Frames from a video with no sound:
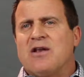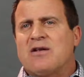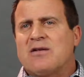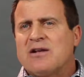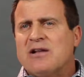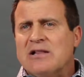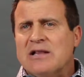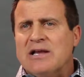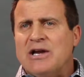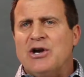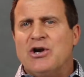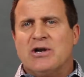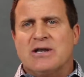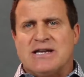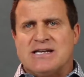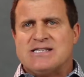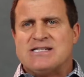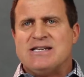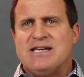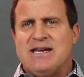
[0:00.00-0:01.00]
to
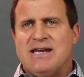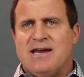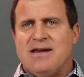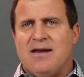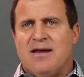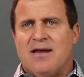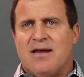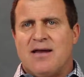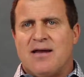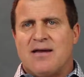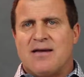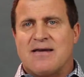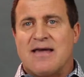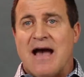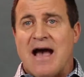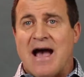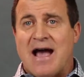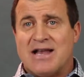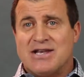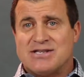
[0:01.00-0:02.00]
clearly see
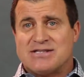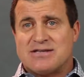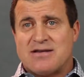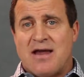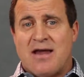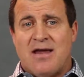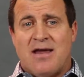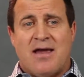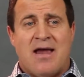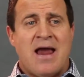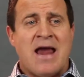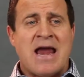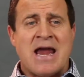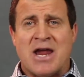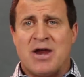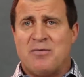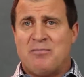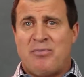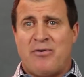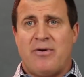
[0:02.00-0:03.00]
God's
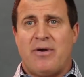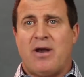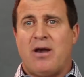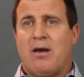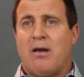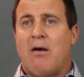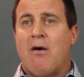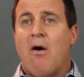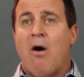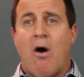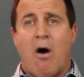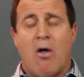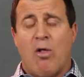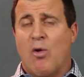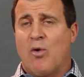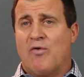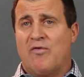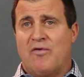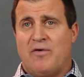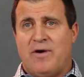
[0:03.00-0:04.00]
handprint
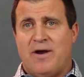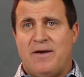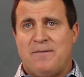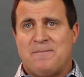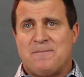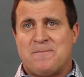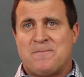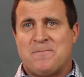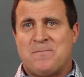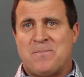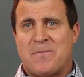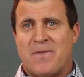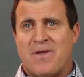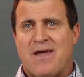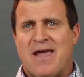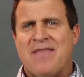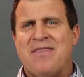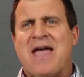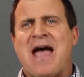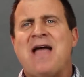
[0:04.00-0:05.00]
all over it.
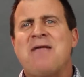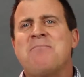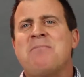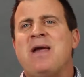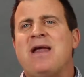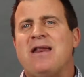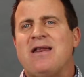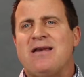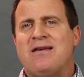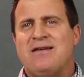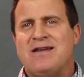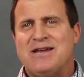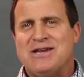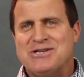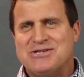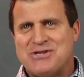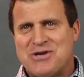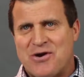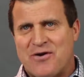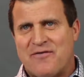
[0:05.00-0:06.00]
And that made it
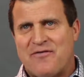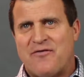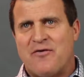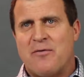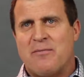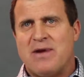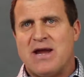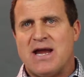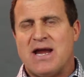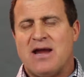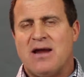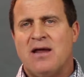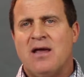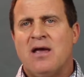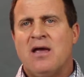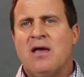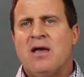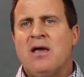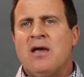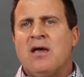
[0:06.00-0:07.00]
easier for me
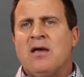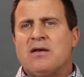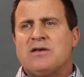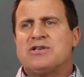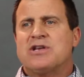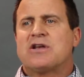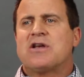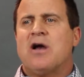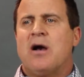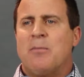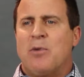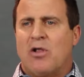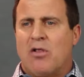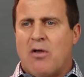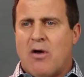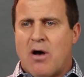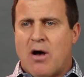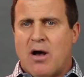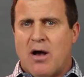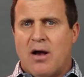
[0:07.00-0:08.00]
to come
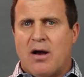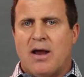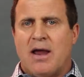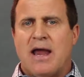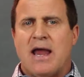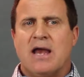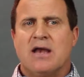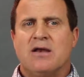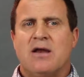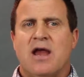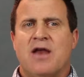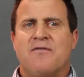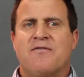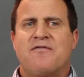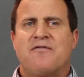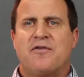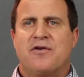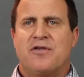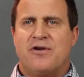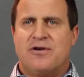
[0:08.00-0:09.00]
along and
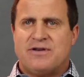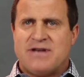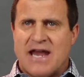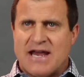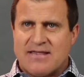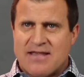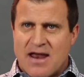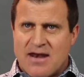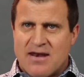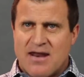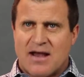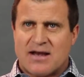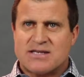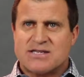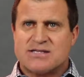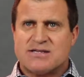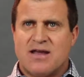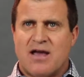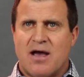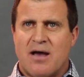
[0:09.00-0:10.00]
further take that
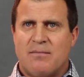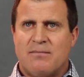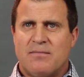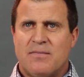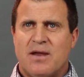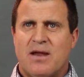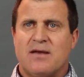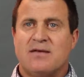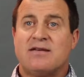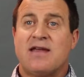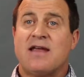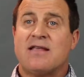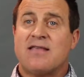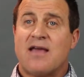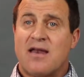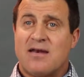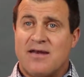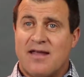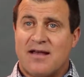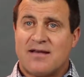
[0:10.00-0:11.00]
next step and take
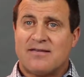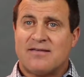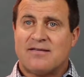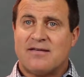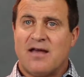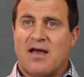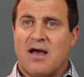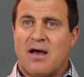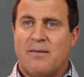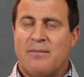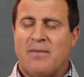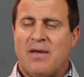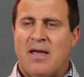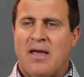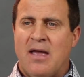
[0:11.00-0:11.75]
that next step